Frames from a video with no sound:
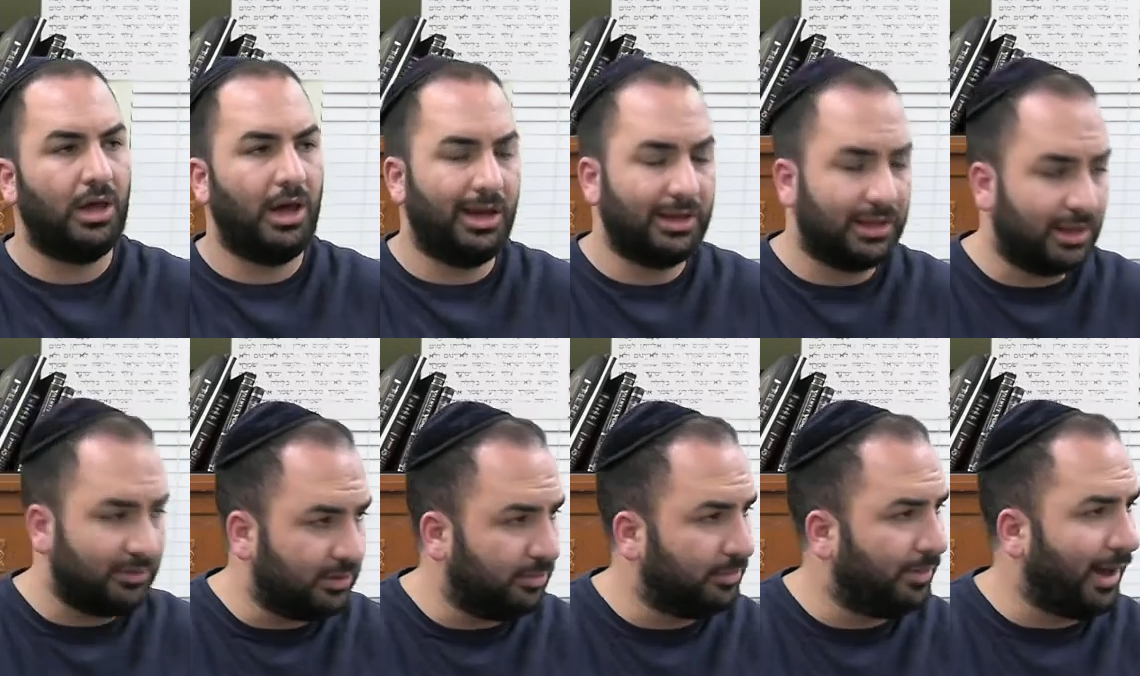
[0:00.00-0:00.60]
and
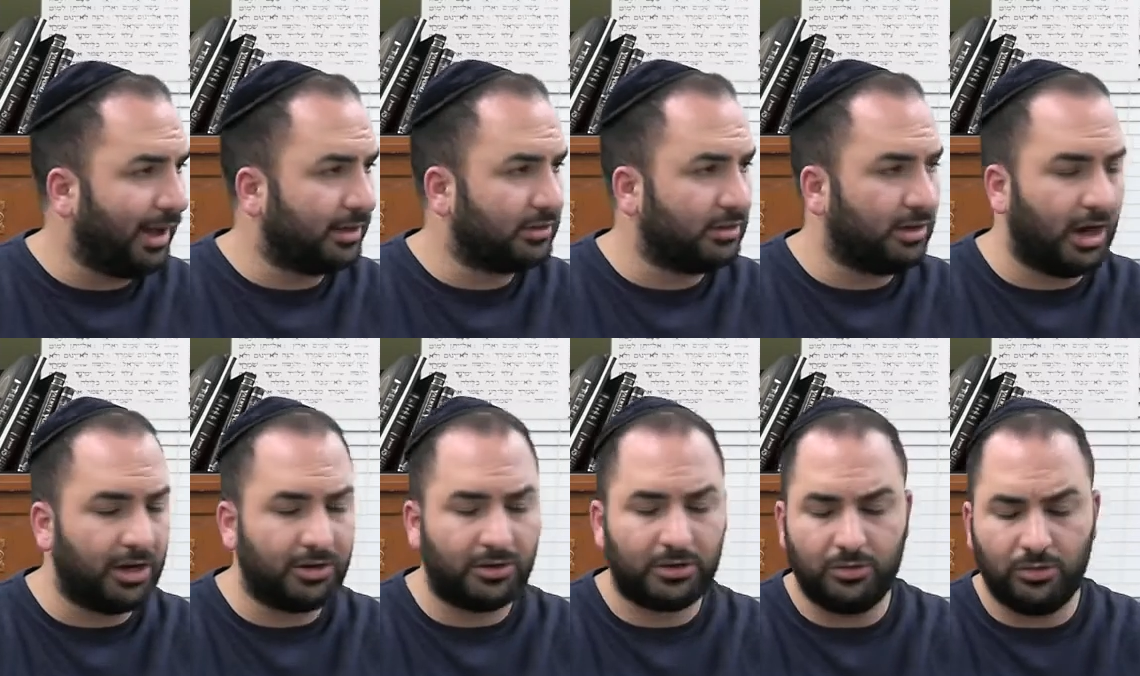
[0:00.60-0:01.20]
give them back to a
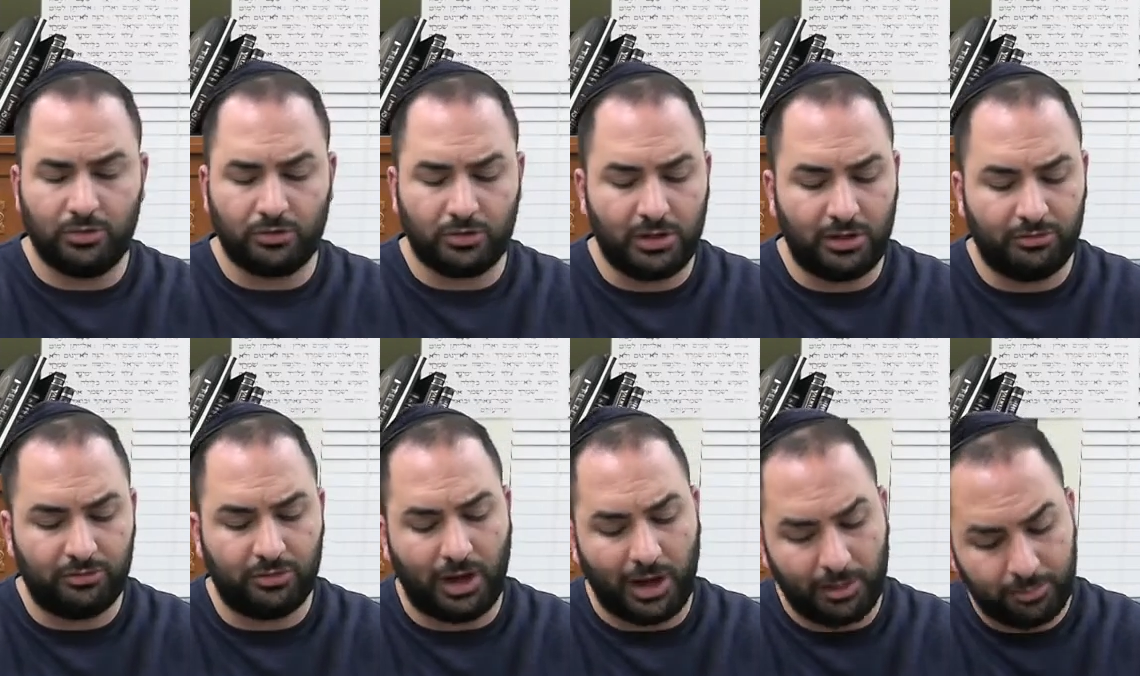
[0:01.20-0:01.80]
higher kedusha
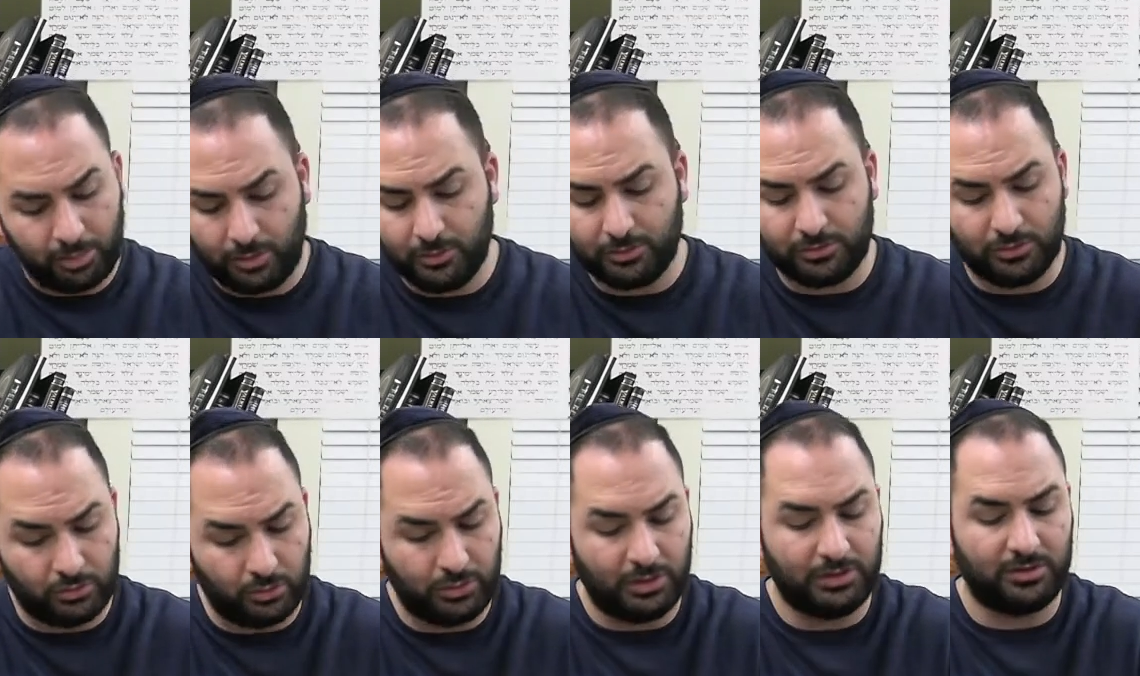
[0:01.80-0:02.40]
level, I promise to
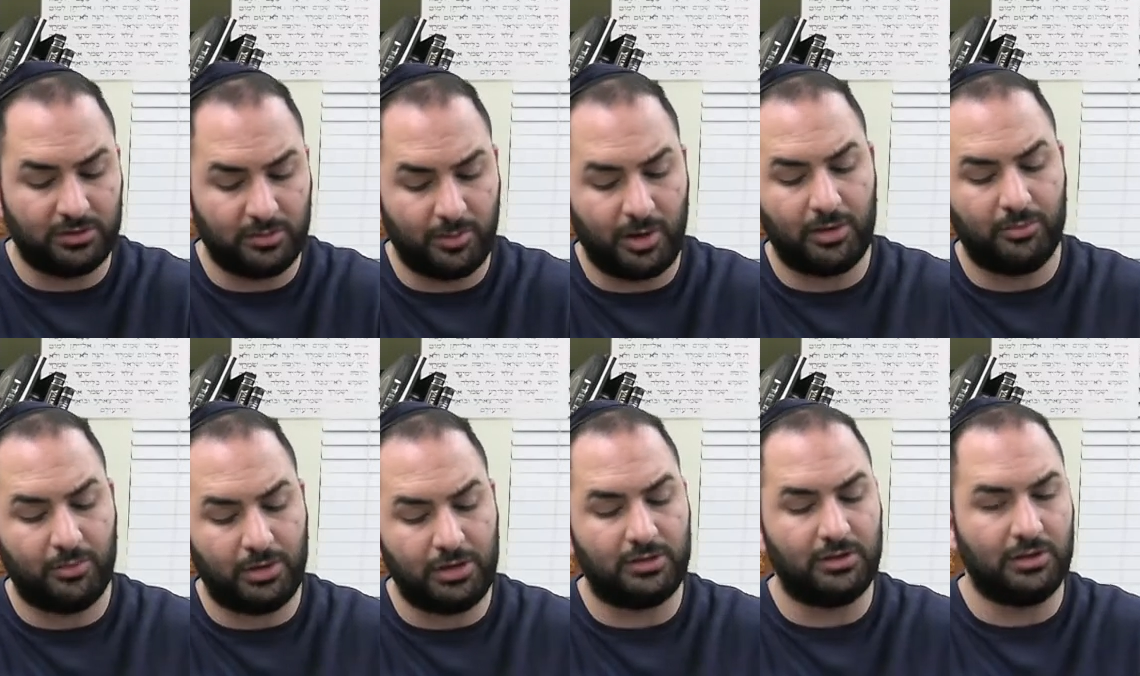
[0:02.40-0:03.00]
donate this amount of
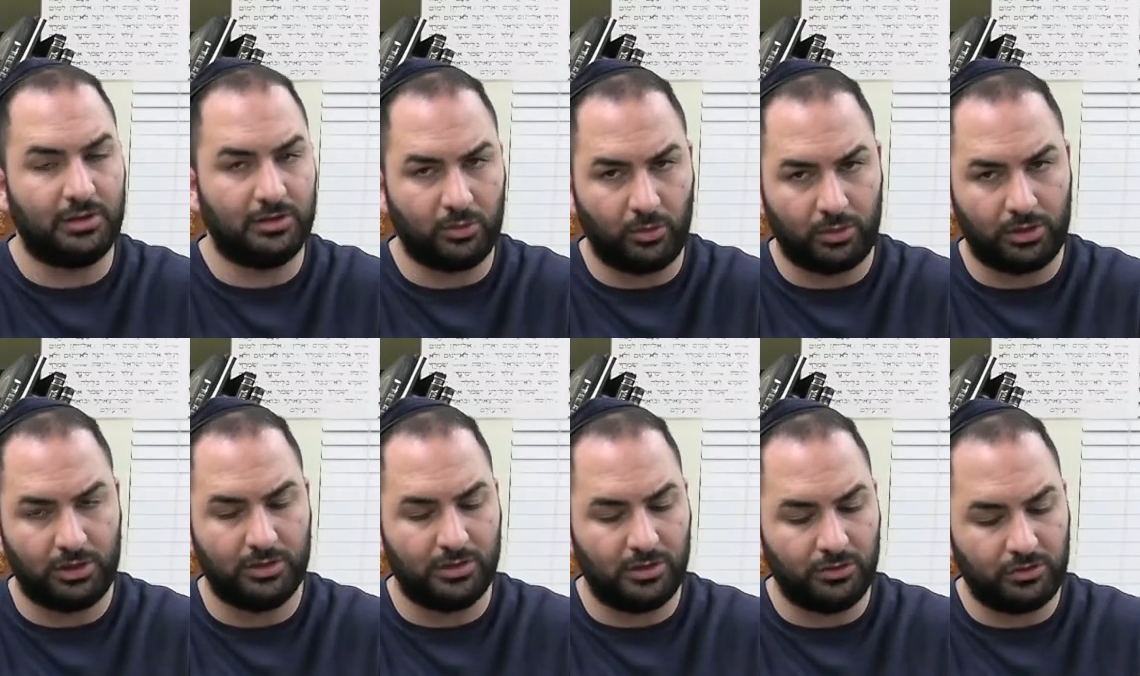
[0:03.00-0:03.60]
money to this
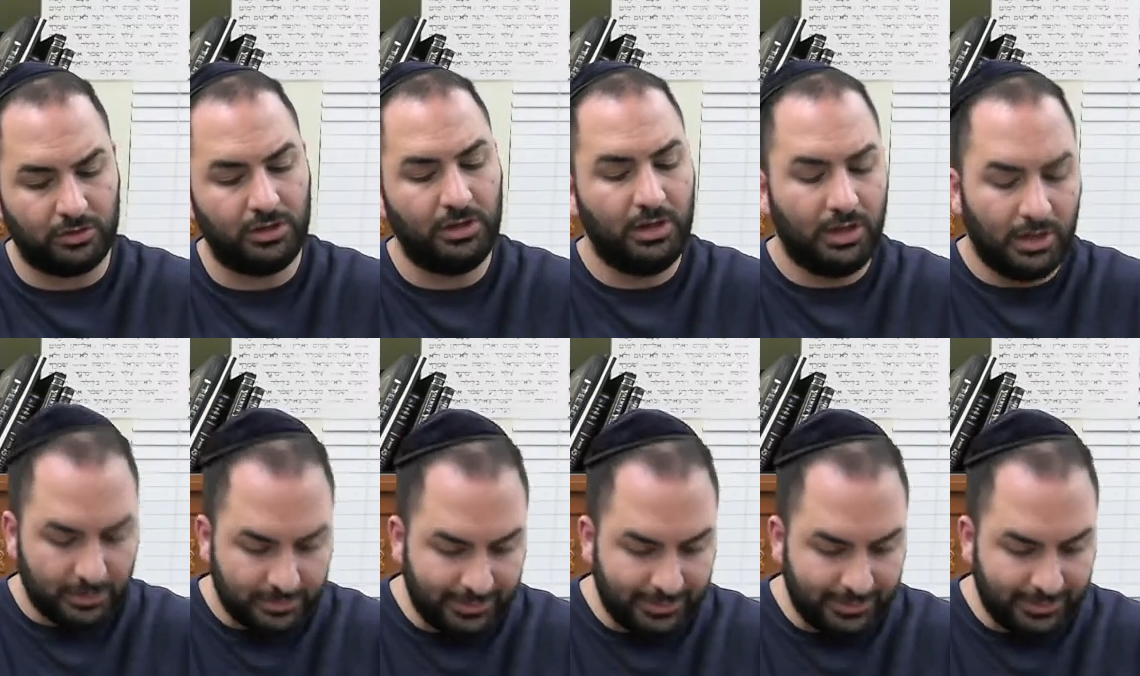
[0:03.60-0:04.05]
organization.